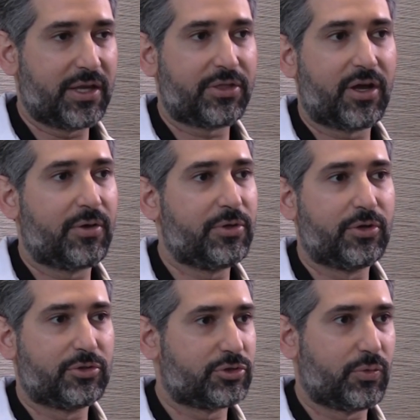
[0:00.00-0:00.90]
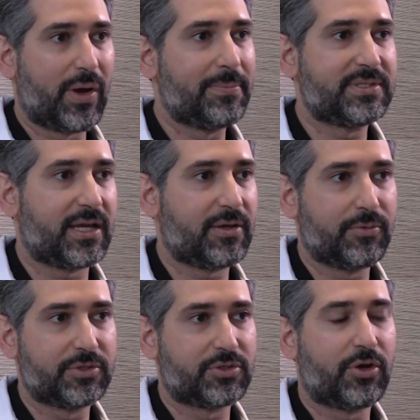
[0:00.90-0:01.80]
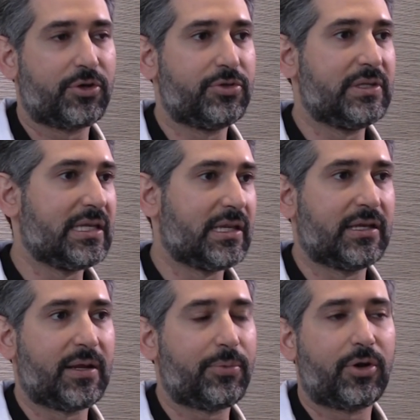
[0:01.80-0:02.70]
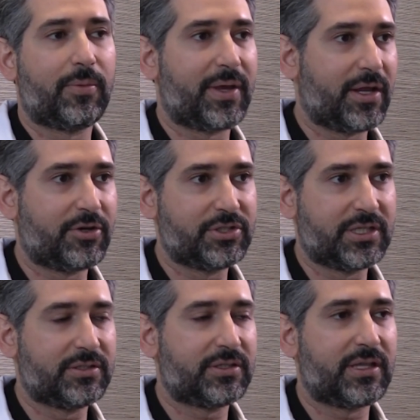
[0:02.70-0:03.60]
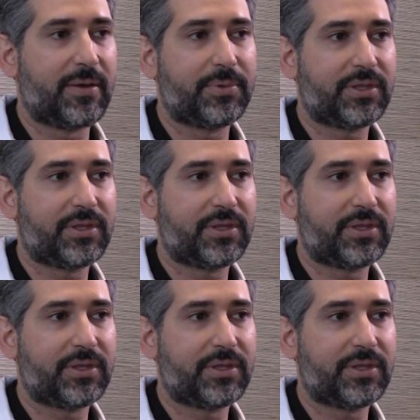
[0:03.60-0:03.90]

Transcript: I thought, just a website was all you needed, and I put all my energy into that.